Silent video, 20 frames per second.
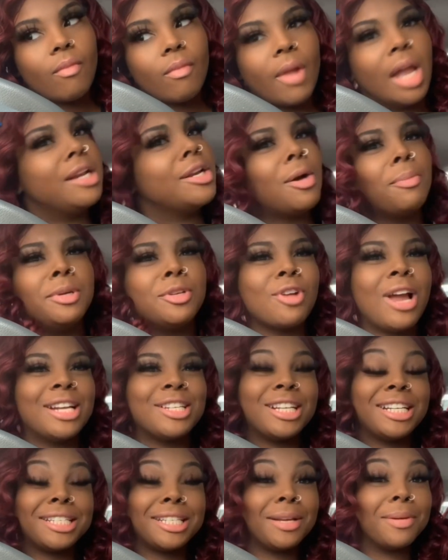and don't be trying
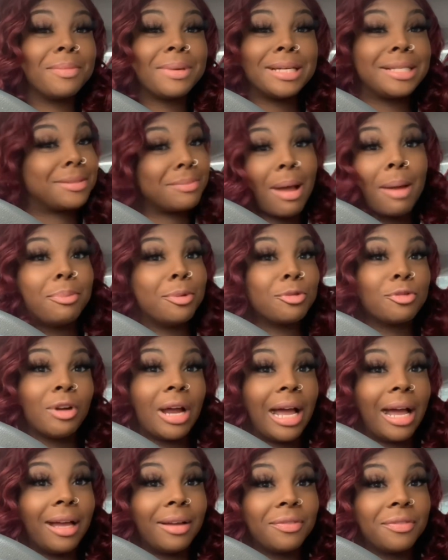to judge him because my boo
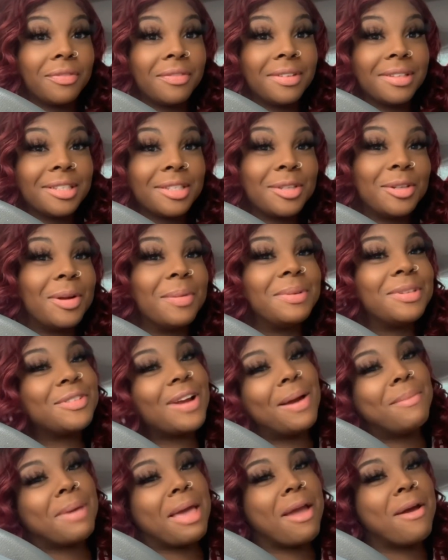drive. So don't be
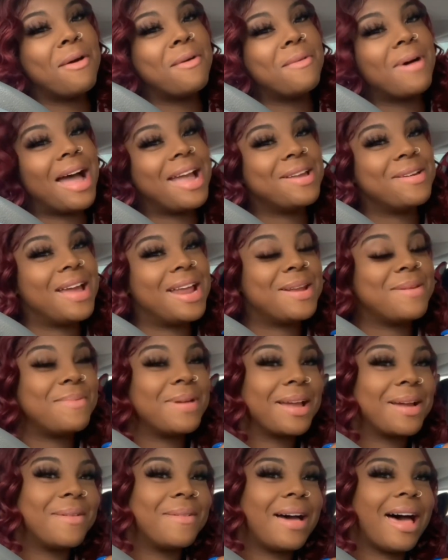trying to be like, oh, why you had to
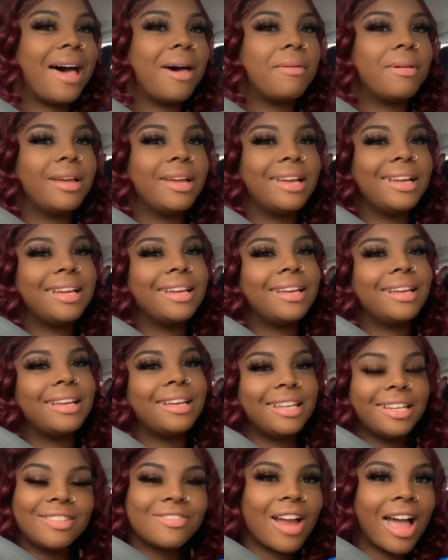pick him up?
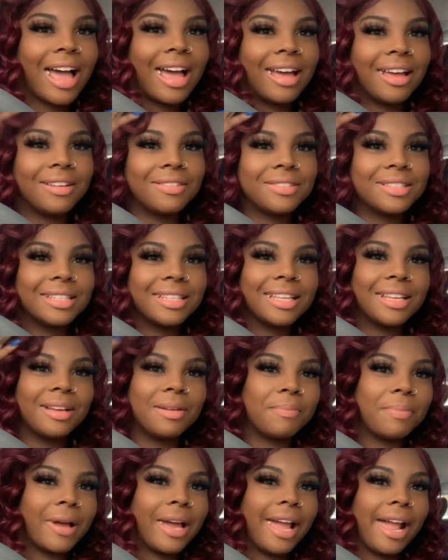He drives.
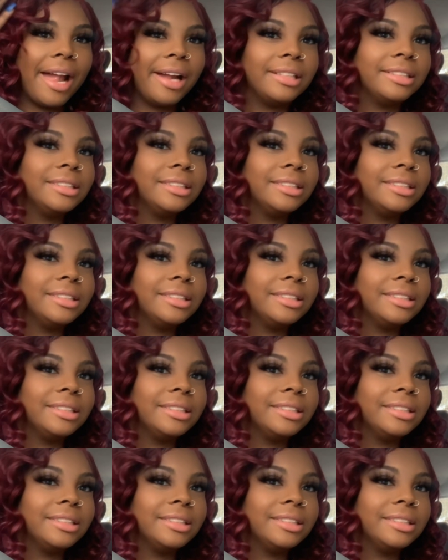But